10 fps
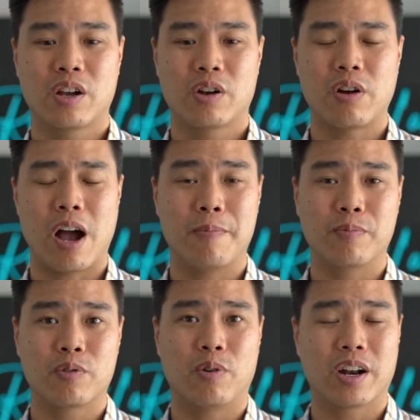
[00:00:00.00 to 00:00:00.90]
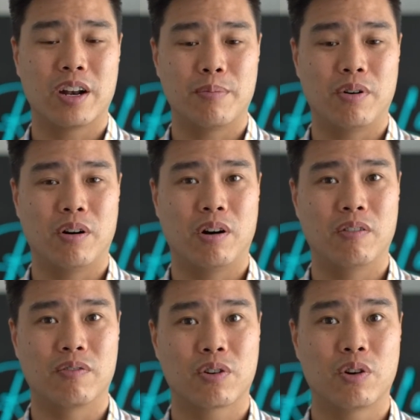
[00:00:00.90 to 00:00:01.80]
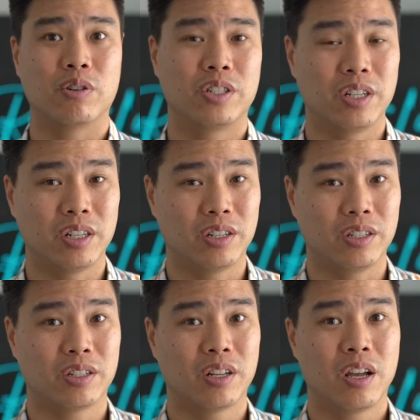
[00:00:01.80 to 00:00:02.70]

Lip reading: quite a number of conscientious